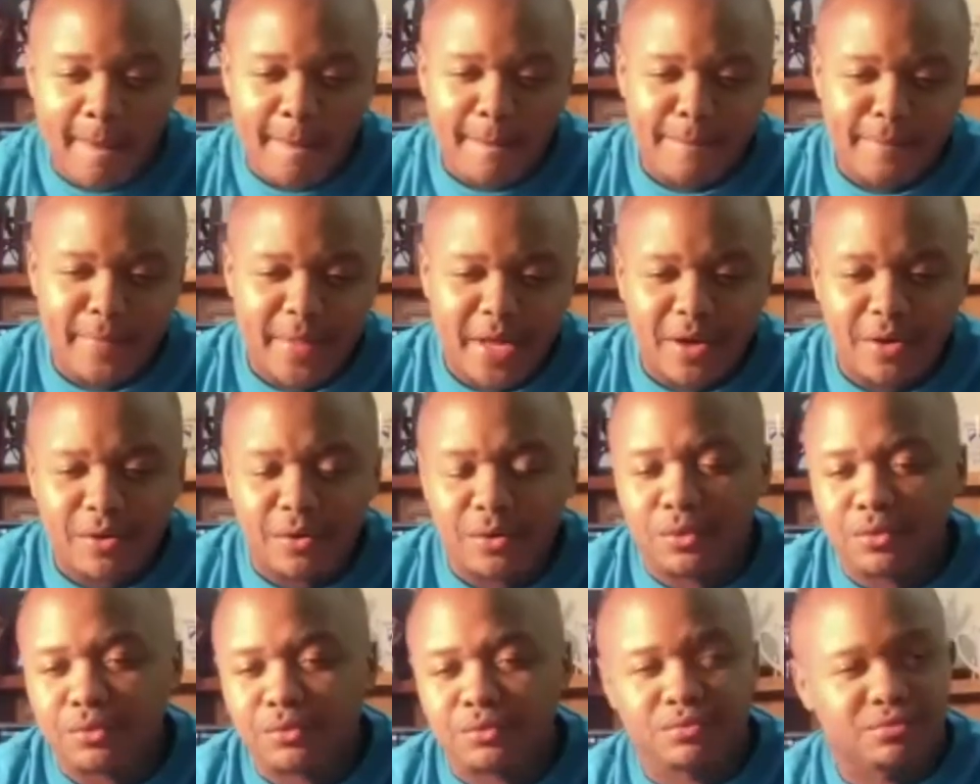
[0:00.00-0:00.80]

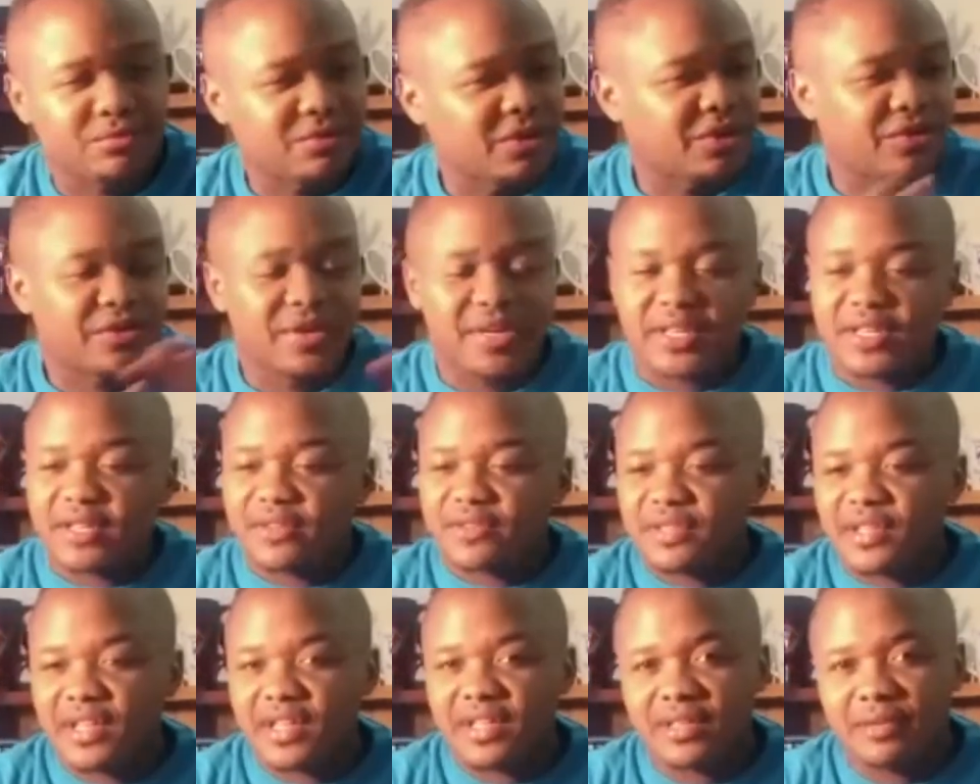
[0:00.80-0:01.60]
Now, the
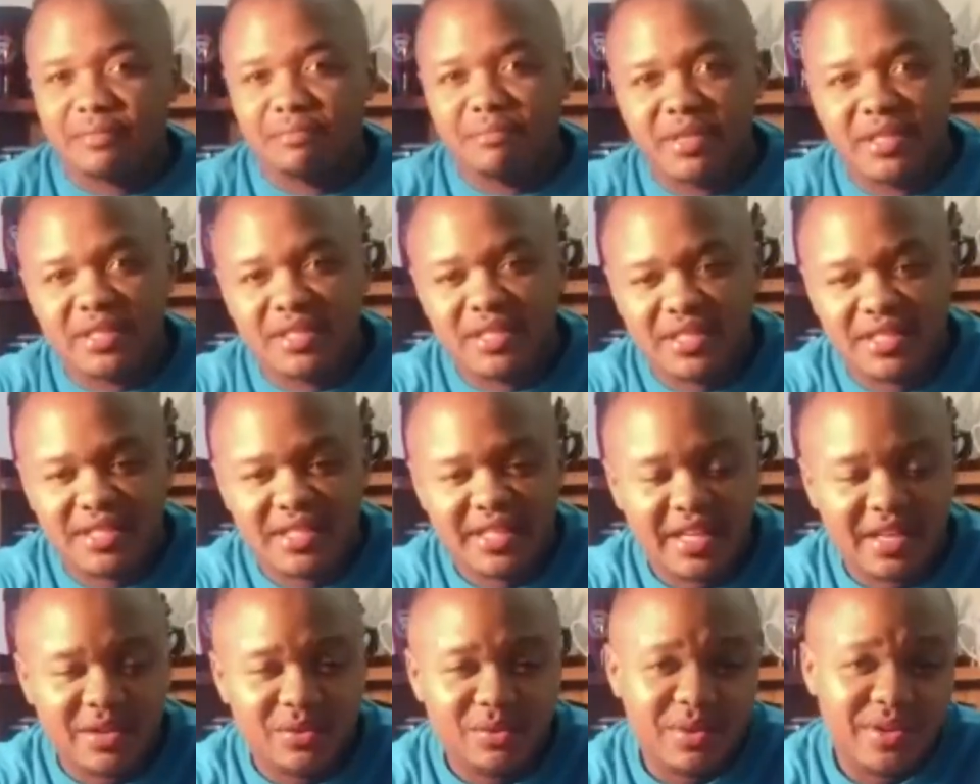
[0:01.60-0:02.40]
creative side, the business
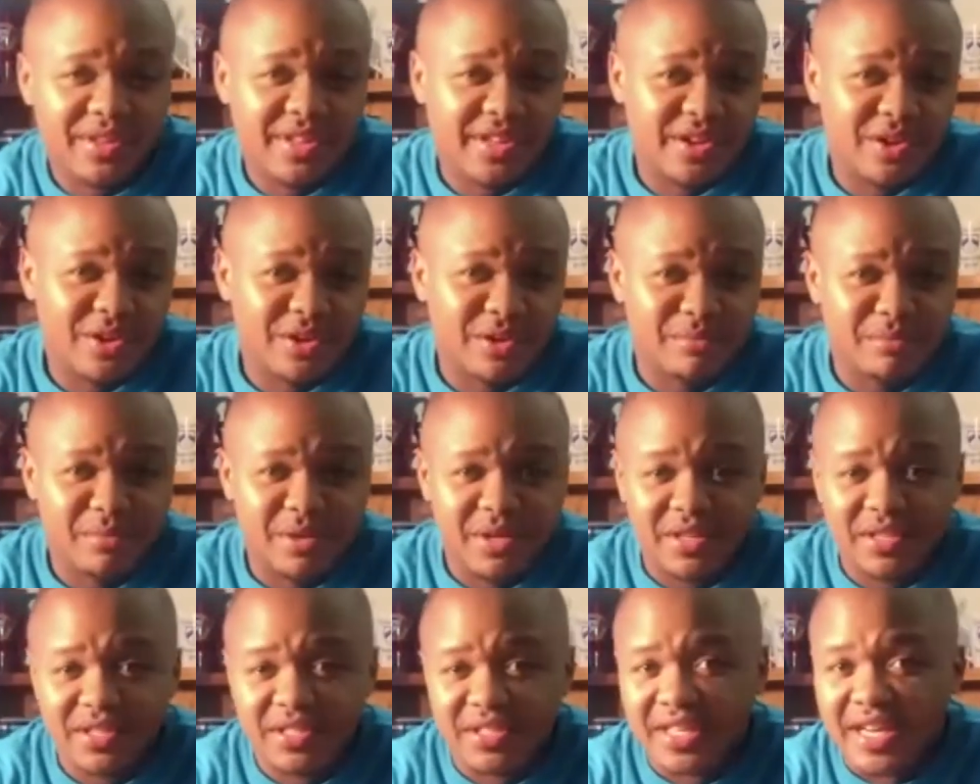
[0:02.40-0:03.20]
side, where they all
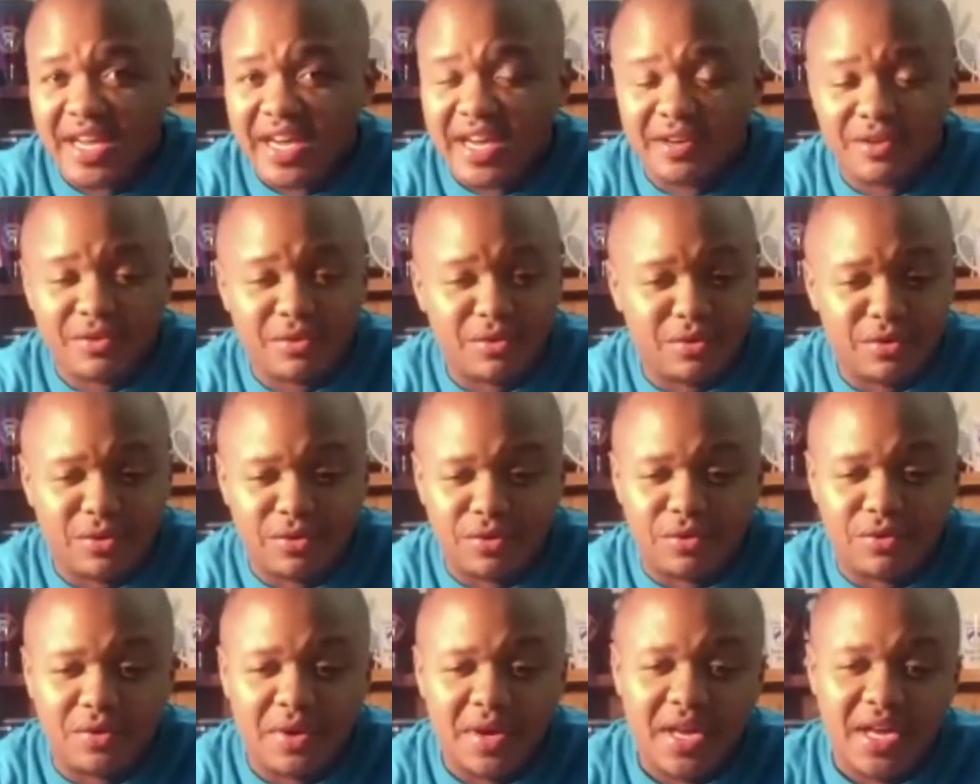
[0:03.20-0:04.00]
merge, I don't
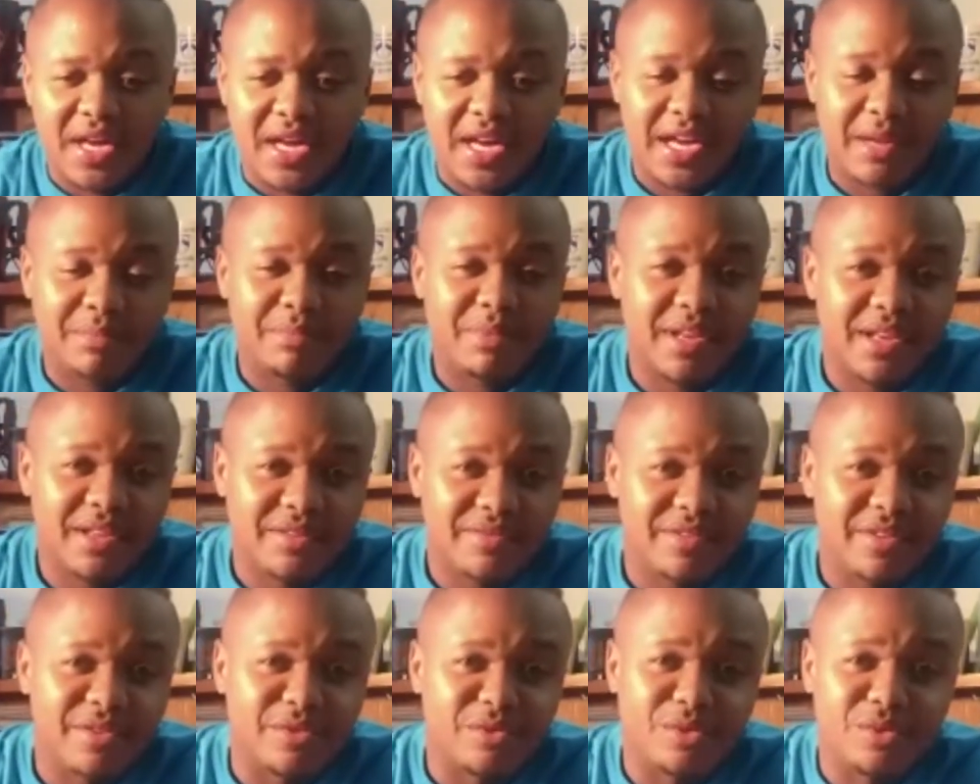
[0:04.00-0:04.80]
know. I
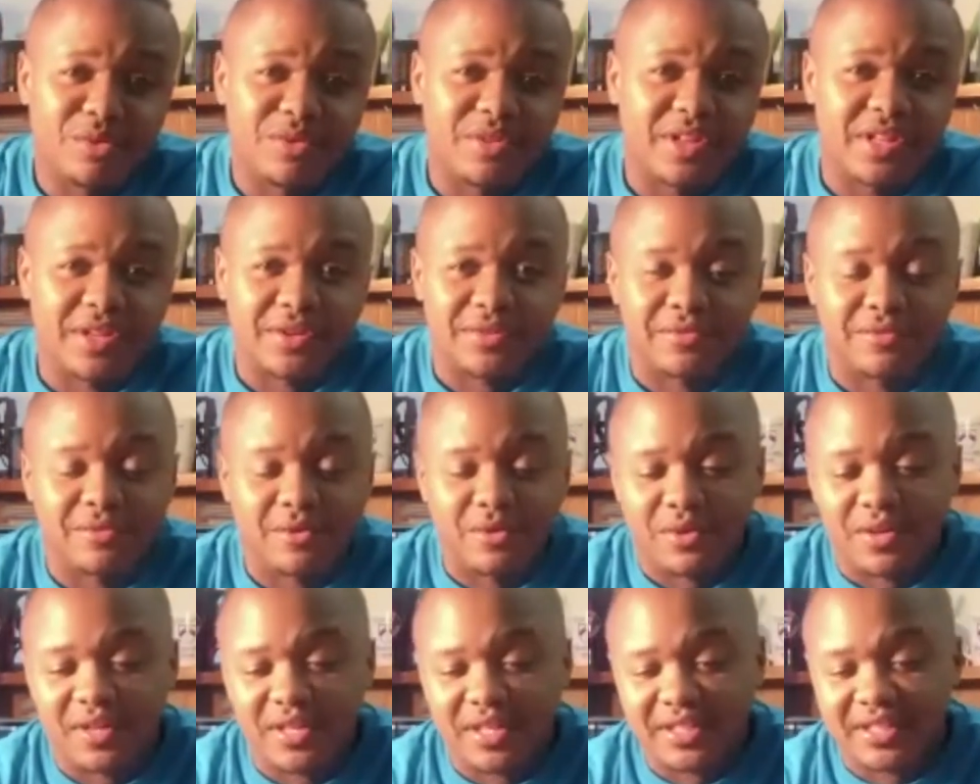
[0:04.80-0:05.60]
believe in ruthless
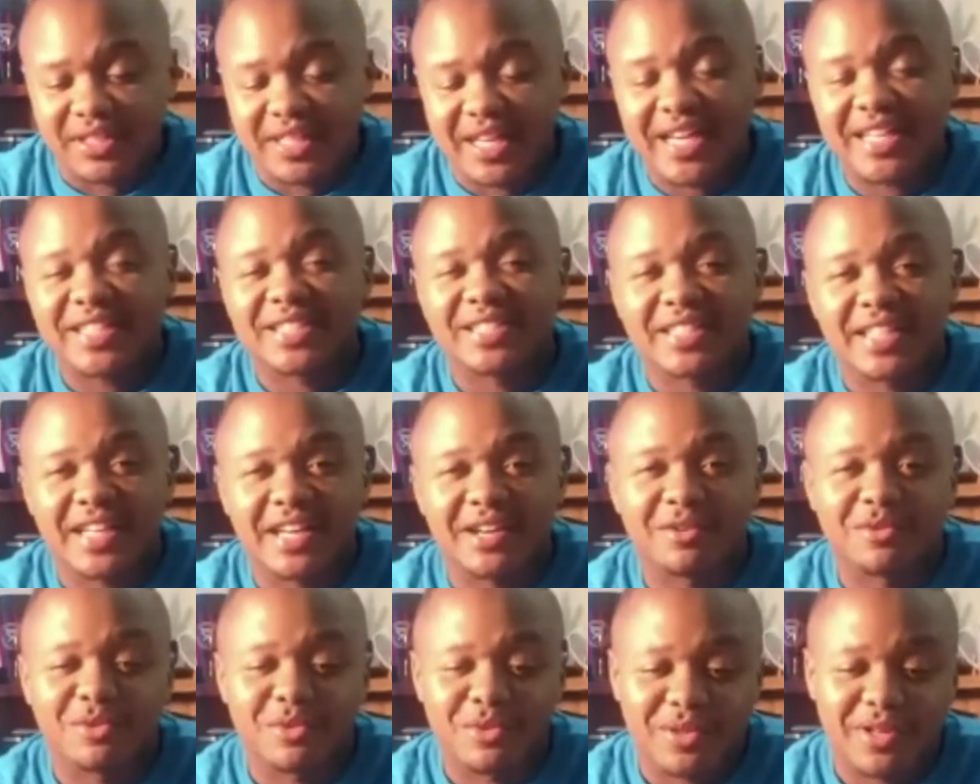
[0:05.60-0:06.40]
focus.
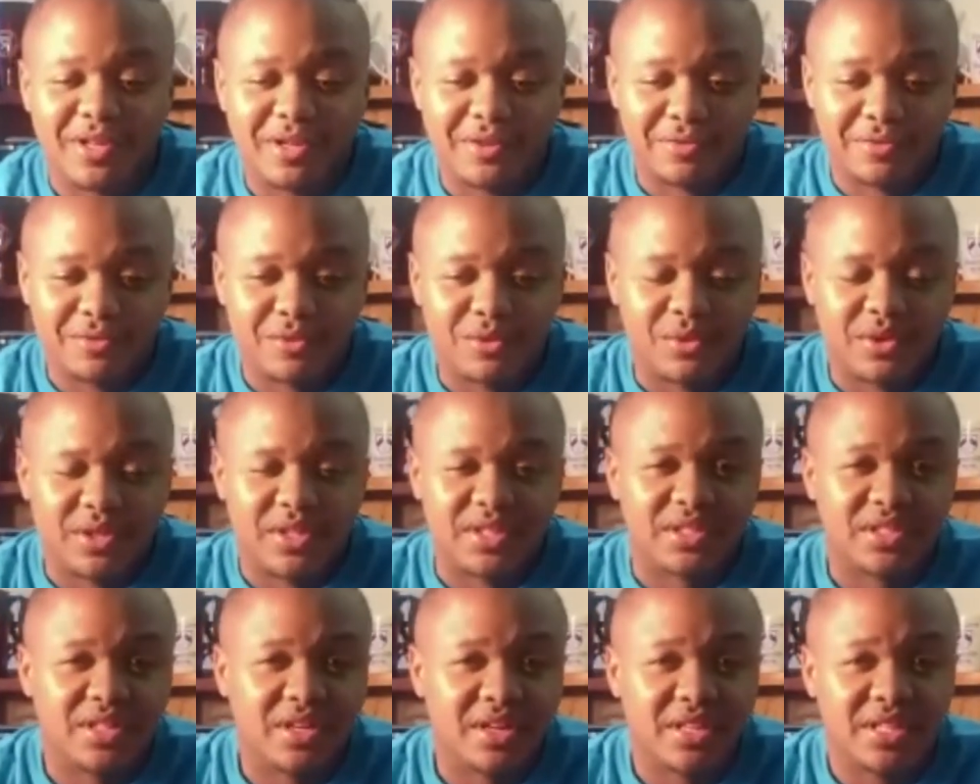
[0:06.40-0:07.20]
#ruthless
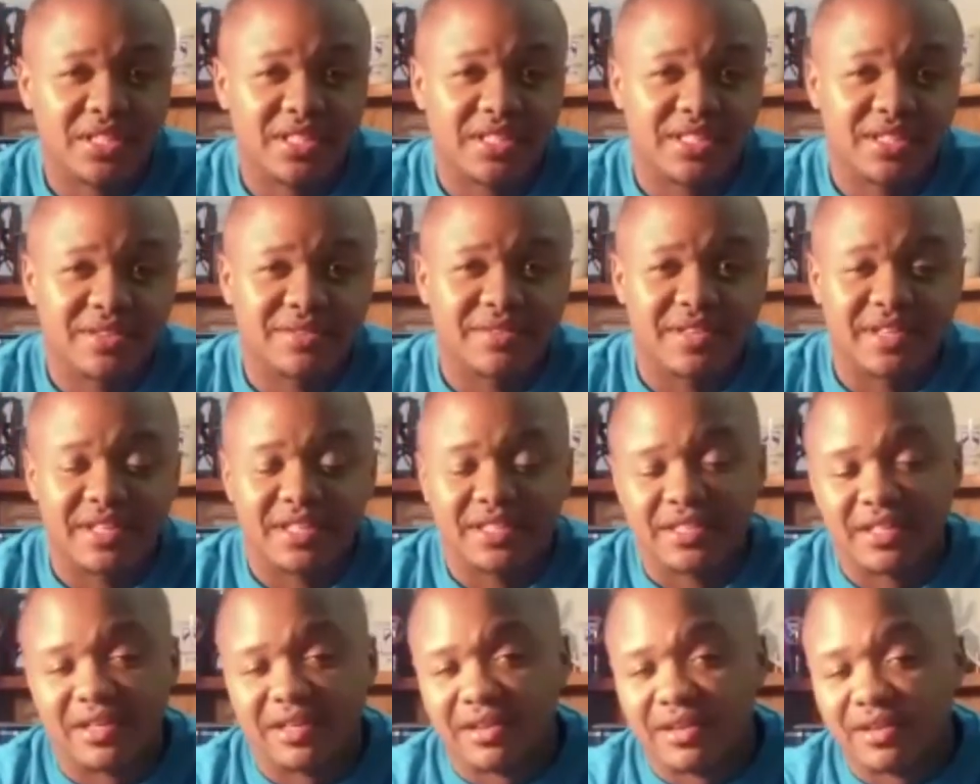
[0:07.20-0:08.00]
focus. God has given
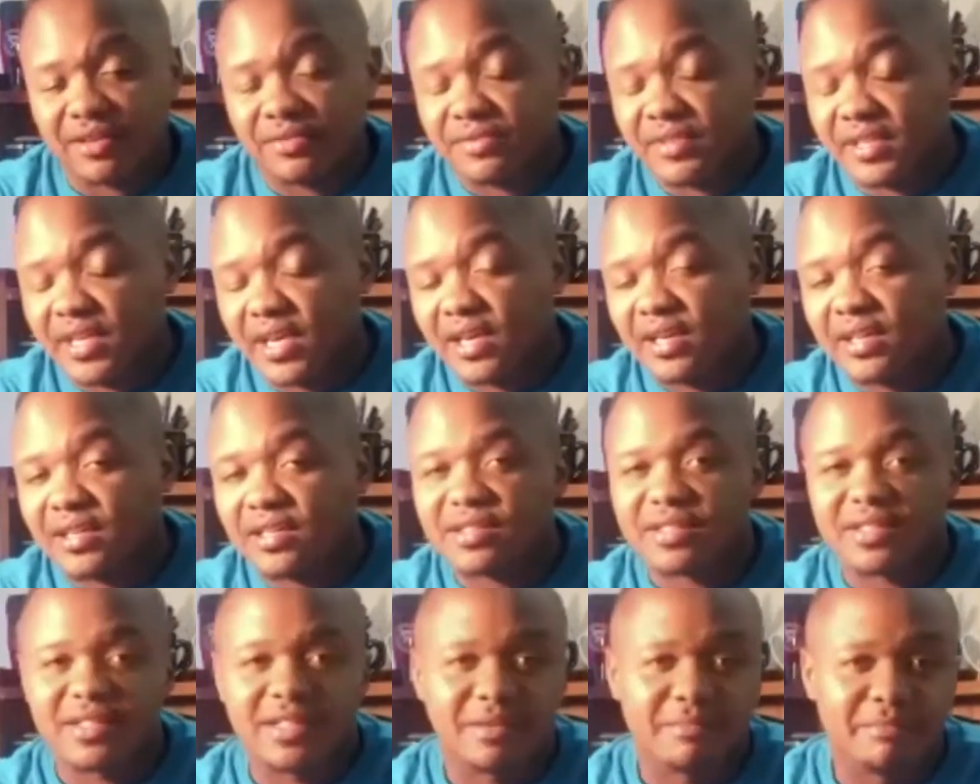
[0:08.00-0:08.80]
us a lot of
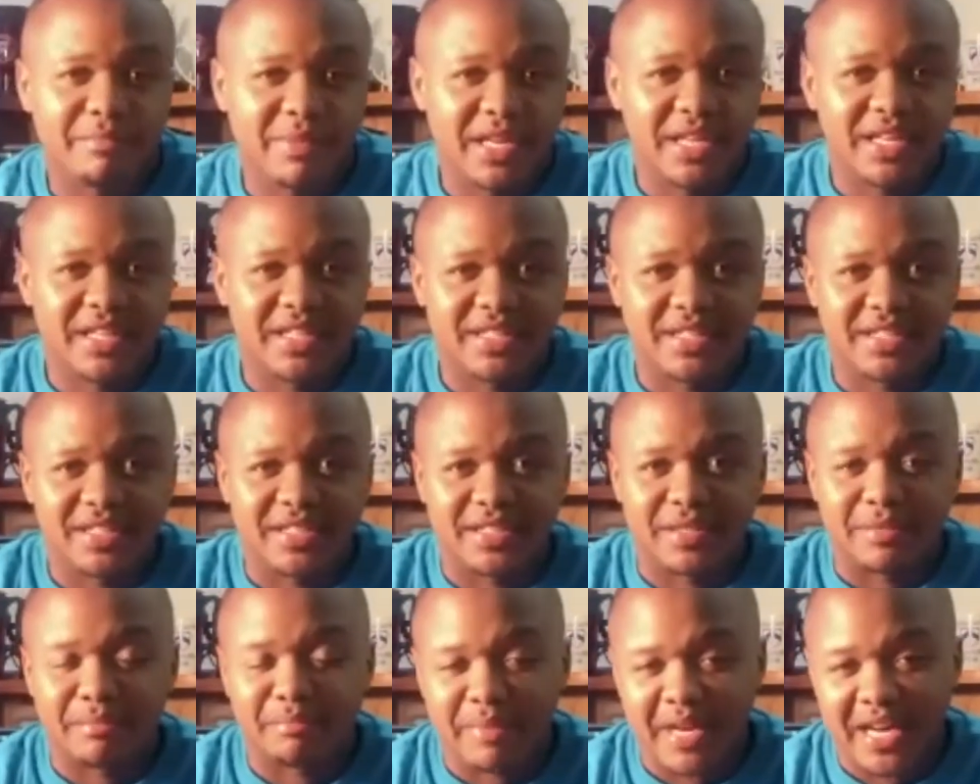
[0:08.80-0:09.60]
talents and
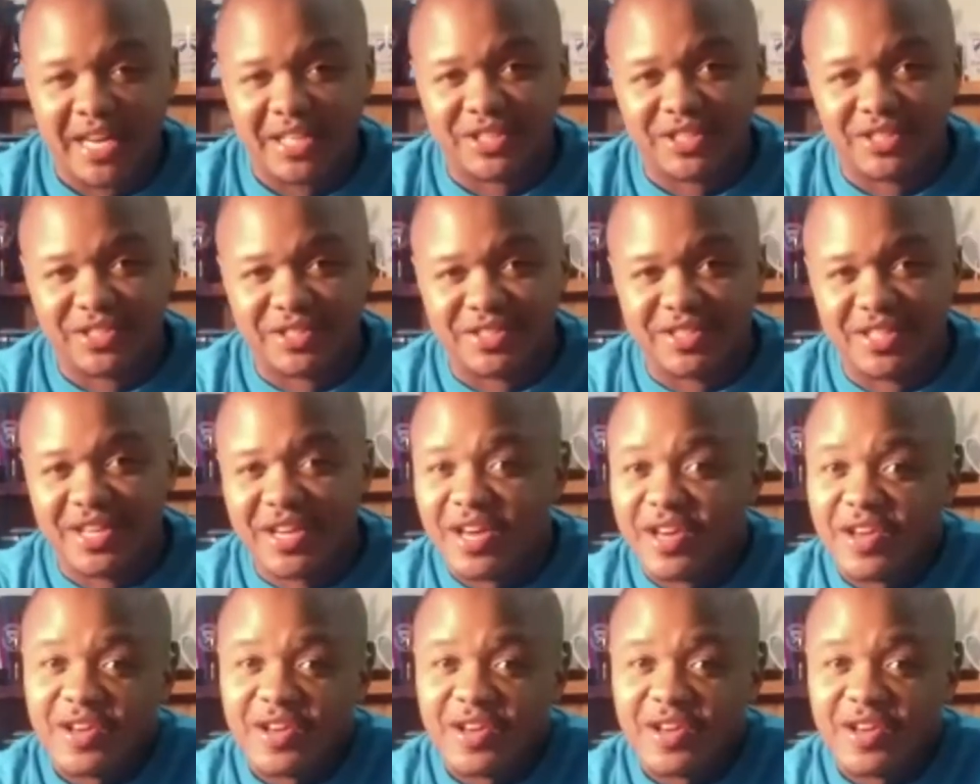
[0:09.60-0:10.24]
abilities and passions.